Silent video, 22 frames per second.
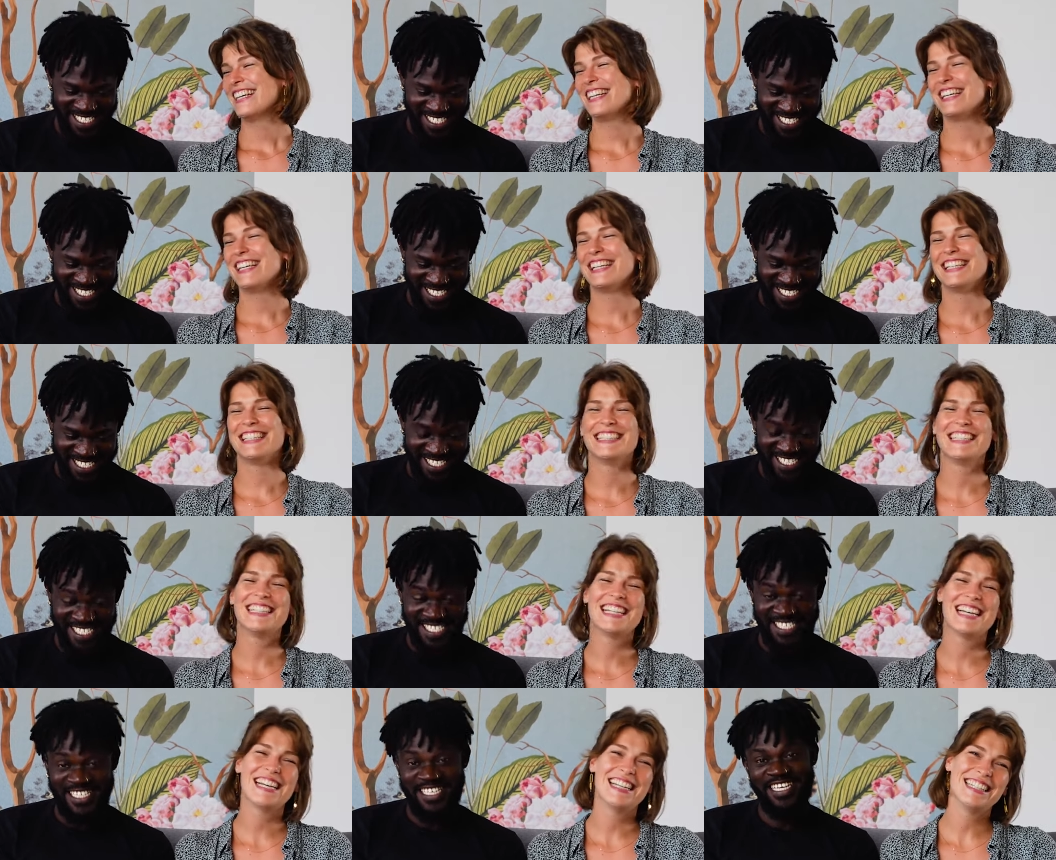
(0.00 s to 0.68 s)

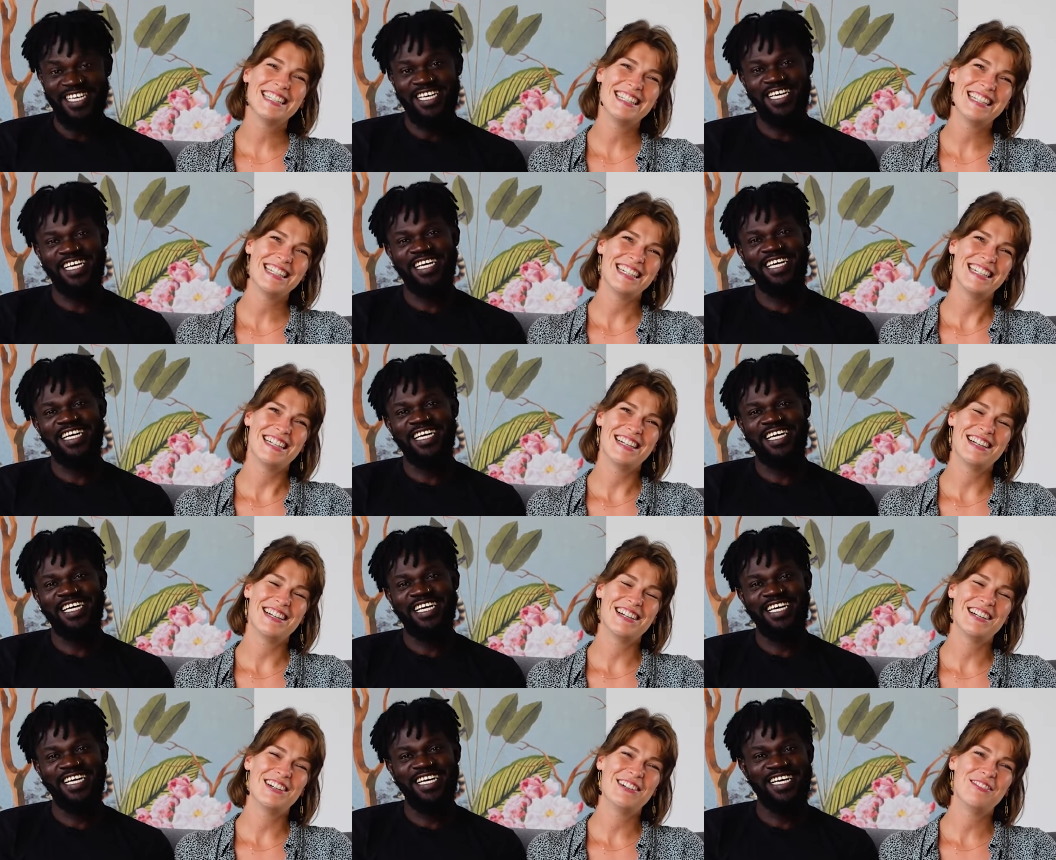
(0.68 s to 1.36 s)
Speaker 1: And then
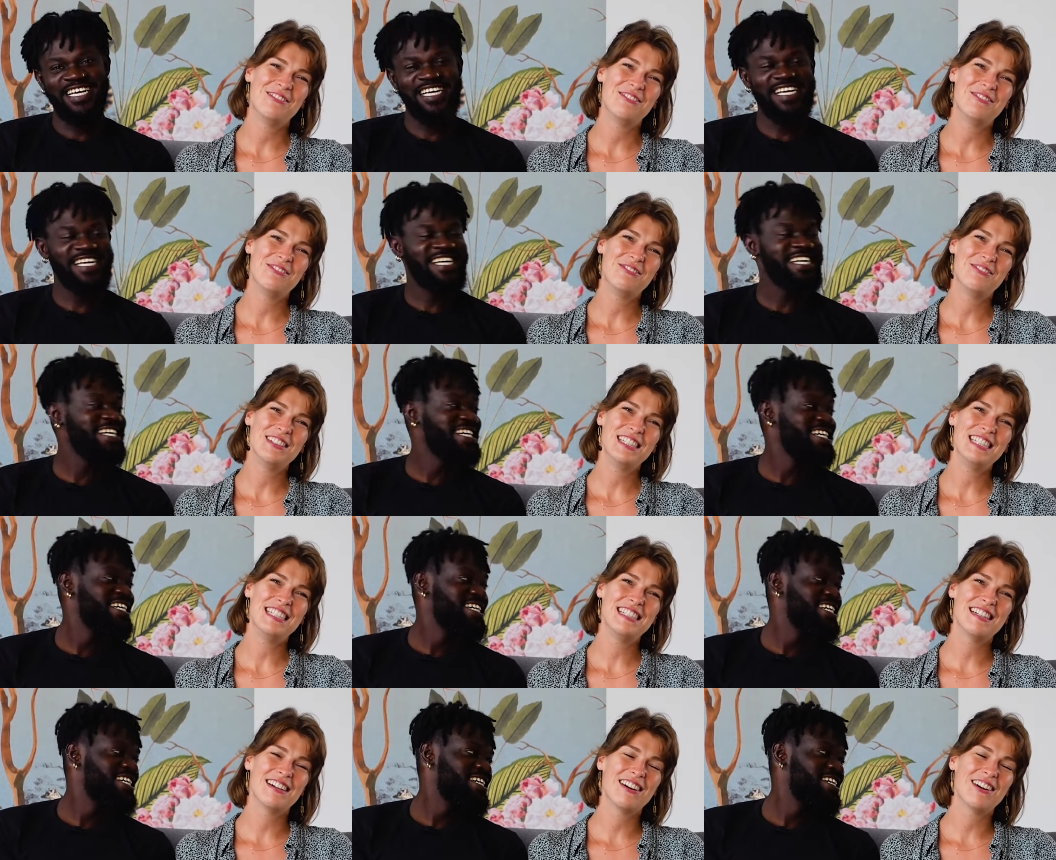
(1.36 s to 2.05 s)
uh,
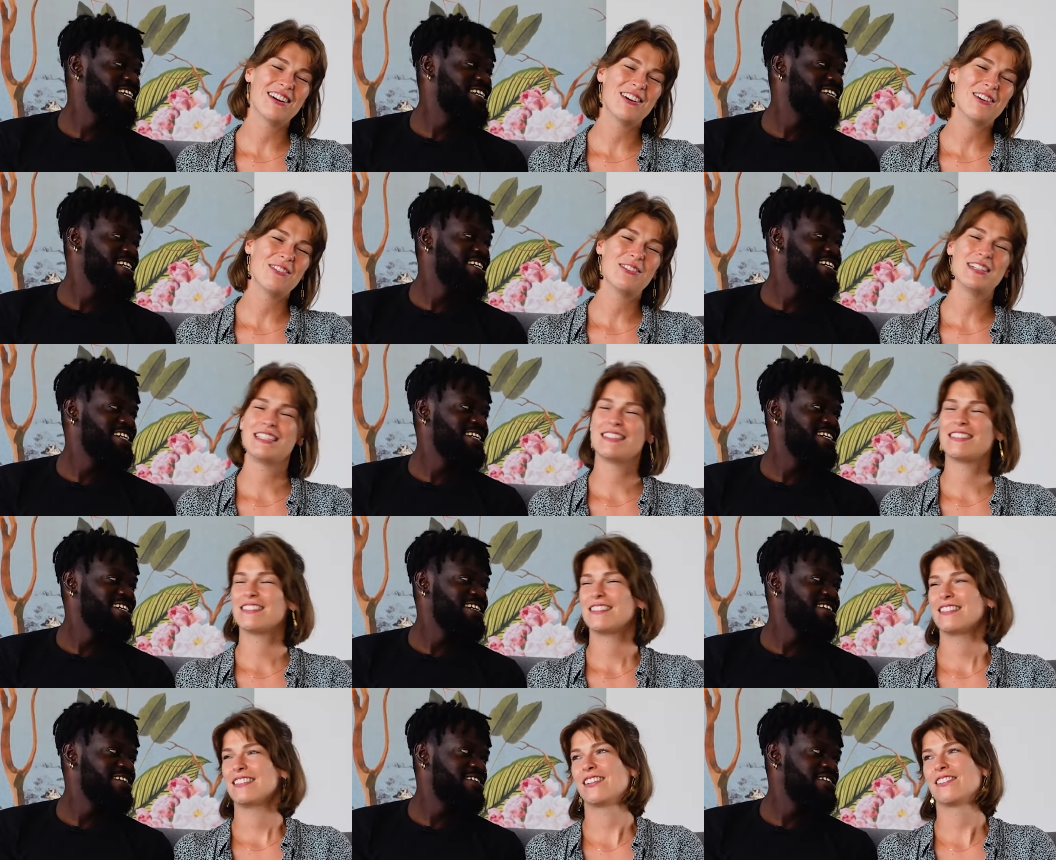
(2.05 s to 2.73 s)
we are
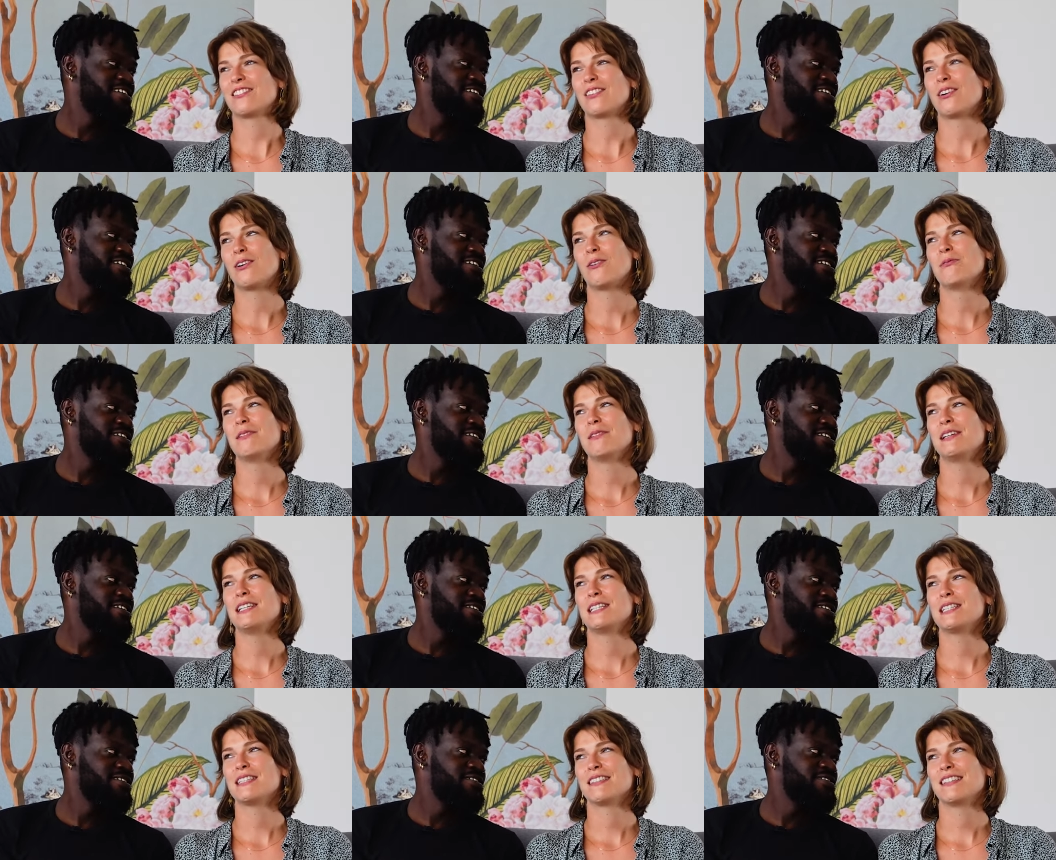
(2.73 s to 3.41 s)
always, not
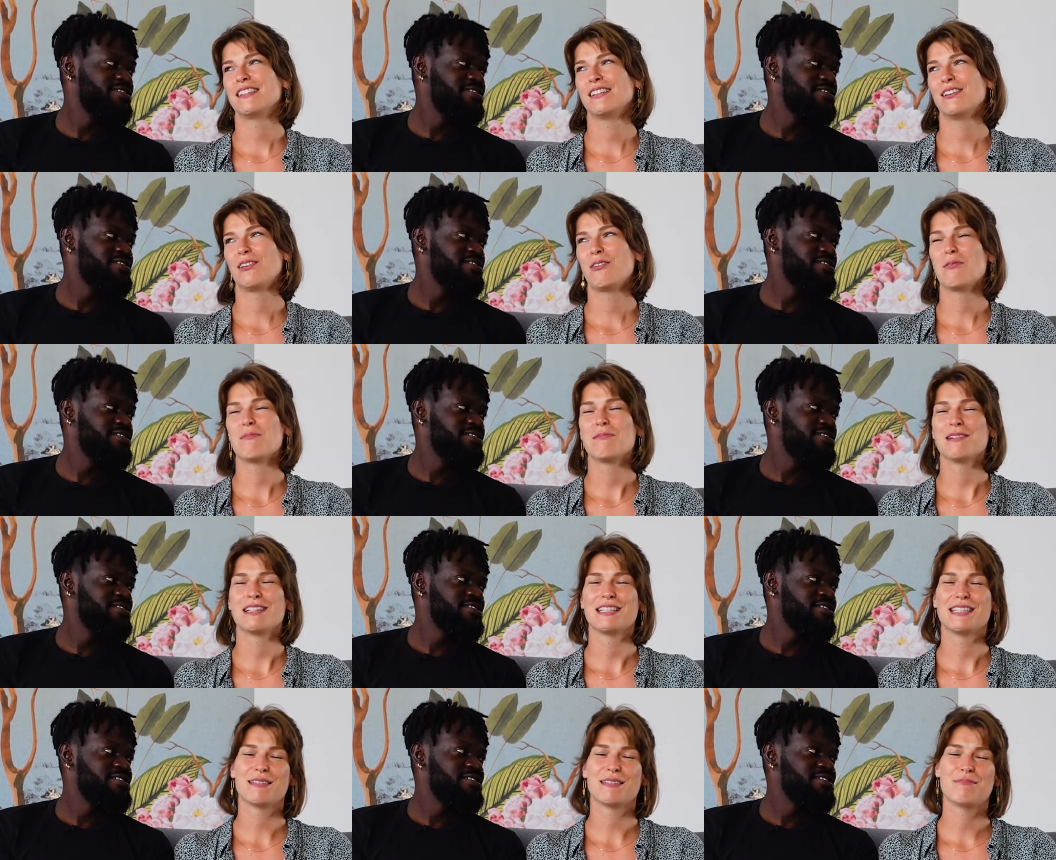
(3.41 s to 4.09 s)
always in the
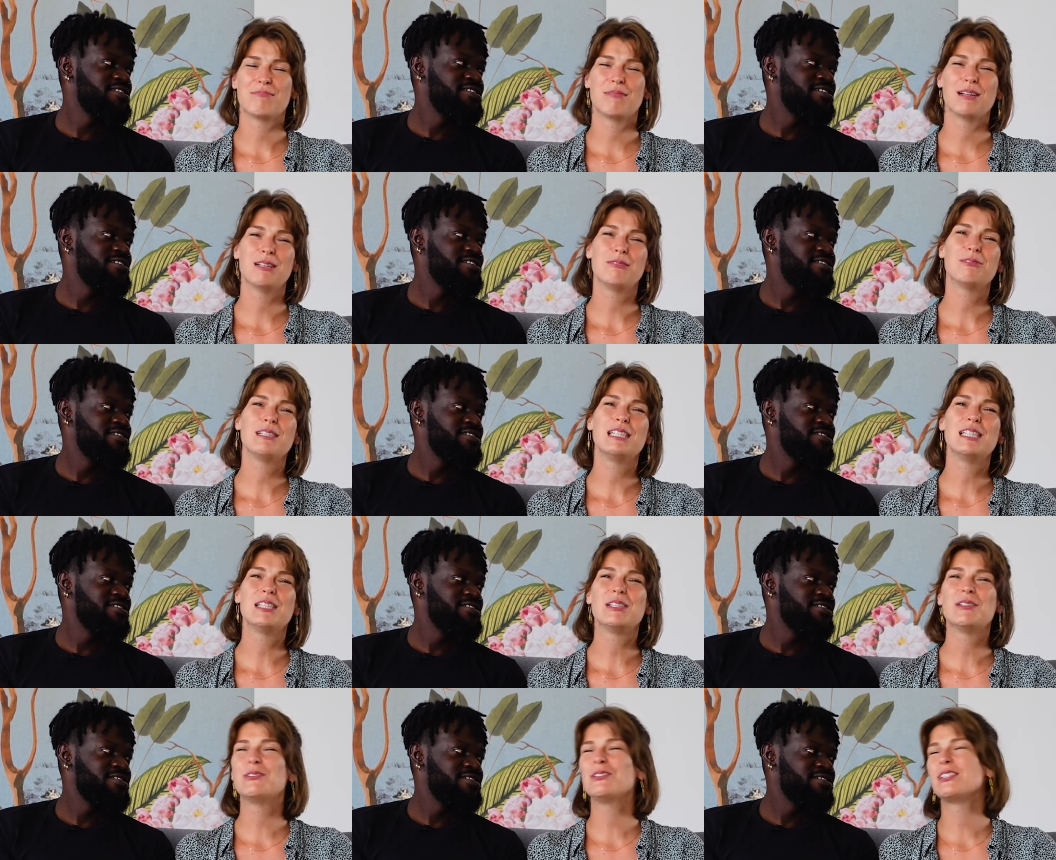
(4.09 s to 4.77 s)
comments, but
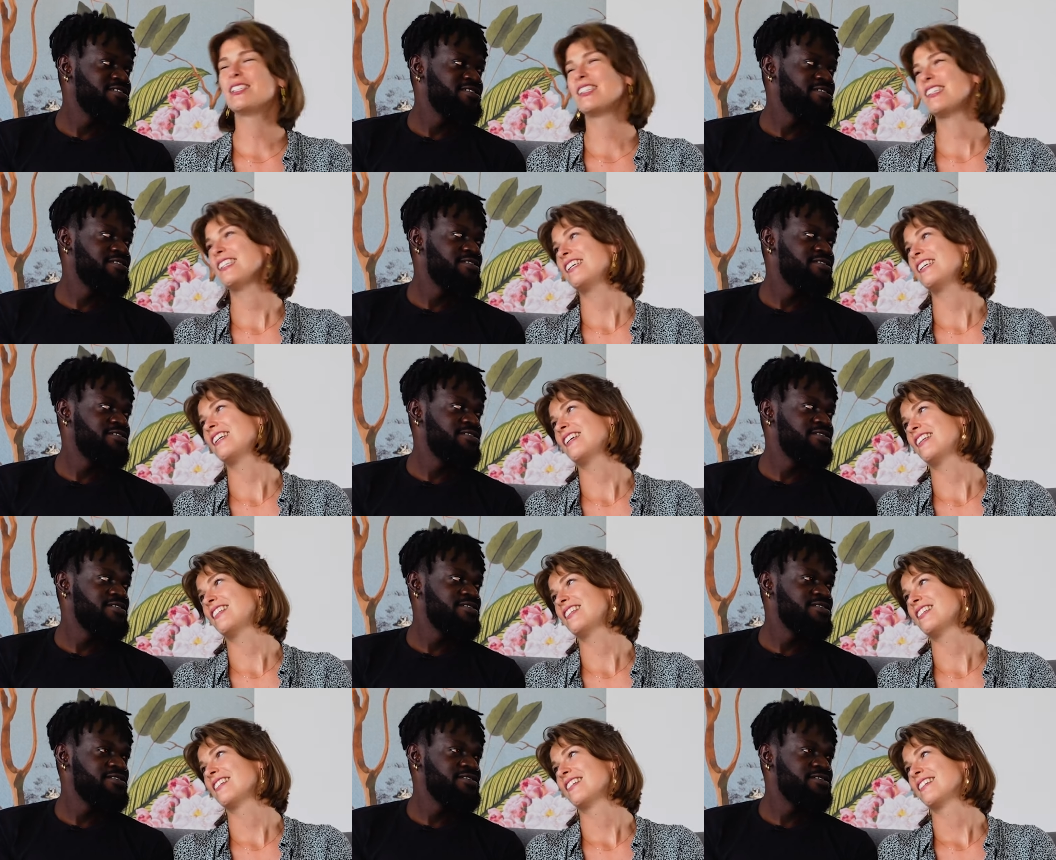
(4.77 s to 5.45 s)
we do see
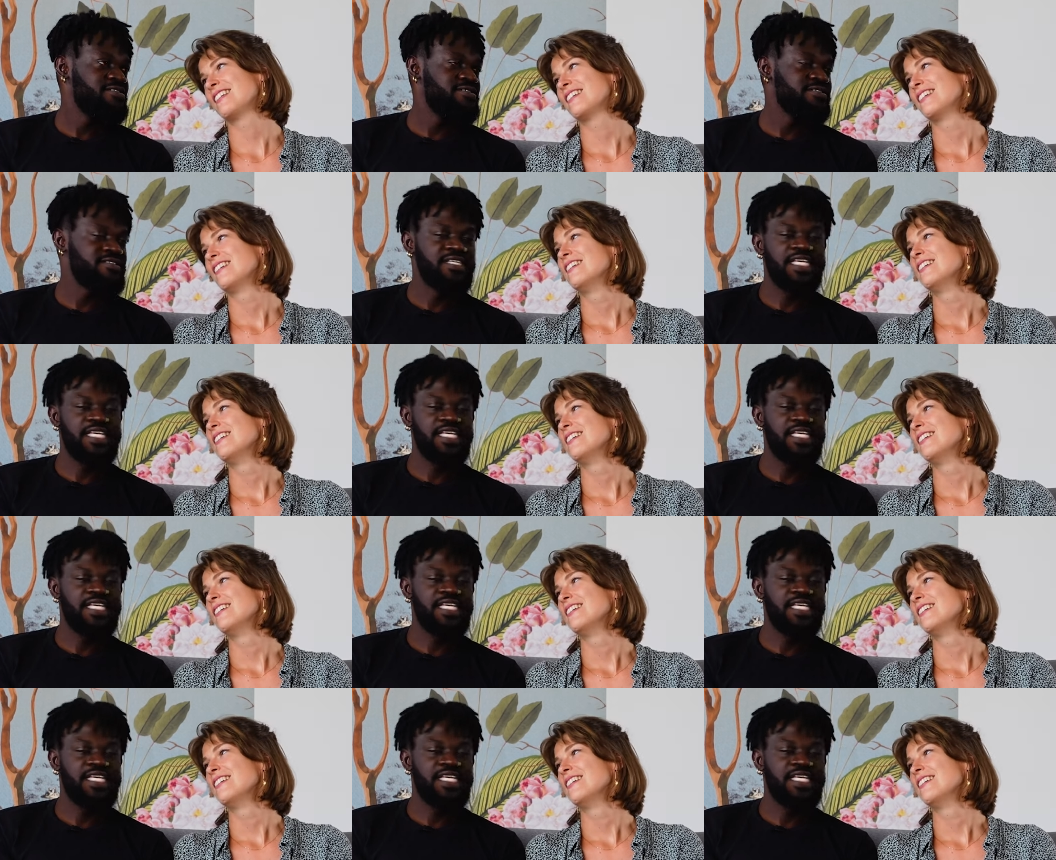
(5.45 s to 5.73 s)
it.